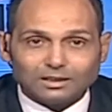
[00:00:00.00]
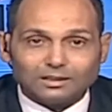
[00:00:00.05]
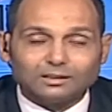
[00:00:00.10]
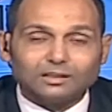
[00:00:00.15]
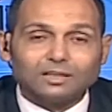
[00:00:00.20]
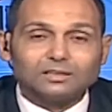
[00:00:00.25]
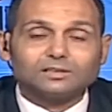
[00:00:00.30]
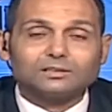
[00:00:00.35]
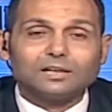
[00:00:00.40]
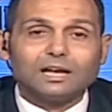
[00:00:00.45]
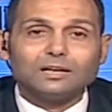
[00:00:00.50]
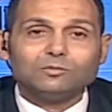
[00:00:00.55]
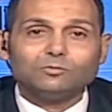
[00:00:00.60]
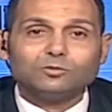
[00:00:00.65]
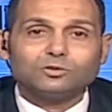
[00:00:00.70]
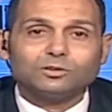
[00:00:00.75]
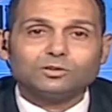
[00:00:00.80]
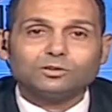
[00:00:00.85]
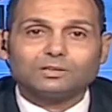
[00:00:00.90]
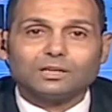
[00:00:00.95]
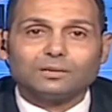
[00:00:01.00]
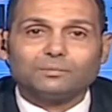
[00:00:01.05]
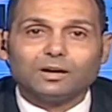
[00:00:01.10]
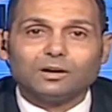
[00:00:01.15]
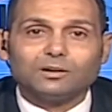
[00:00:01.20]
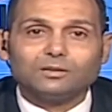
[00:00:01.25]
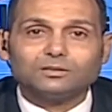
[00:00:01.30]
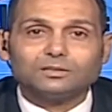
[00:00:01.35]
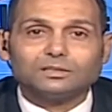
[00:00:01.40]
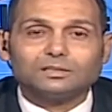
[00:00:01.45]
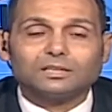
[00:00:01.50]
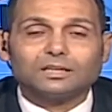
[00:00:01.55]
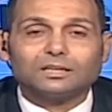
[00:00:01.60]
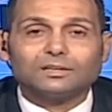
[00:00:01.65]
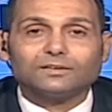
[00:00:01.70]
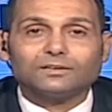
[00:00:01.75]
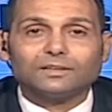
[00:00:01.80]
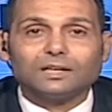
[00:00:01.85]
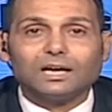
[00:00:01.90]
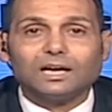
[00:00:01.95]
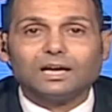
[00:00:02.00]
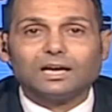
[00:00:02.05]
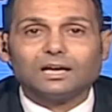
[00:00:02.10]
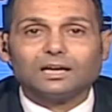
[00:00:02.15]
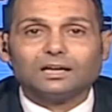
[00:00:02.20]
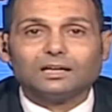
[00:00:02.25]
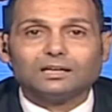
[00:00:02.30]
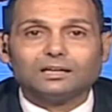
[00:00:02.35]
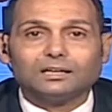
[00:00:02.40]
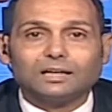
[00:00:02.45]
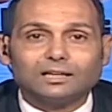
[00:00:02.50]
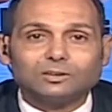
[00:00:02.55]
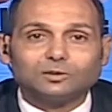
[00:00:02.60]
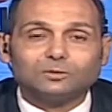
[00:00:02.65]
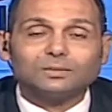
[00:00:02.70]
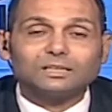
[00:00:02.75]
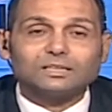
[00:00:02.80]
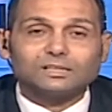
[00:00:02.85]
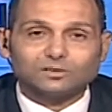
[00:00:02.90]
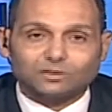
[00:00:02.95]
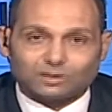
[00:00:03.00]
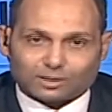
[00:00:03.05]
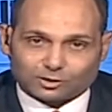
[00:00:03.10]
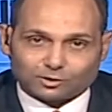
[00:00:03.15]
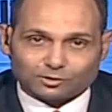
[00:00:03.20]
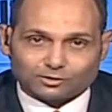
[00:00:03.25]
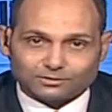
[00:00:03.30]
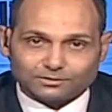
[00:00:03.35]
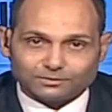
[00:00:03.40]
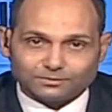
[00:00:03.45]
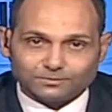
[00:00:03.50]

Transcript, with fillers: Last time we talked about the uh, atomic structure,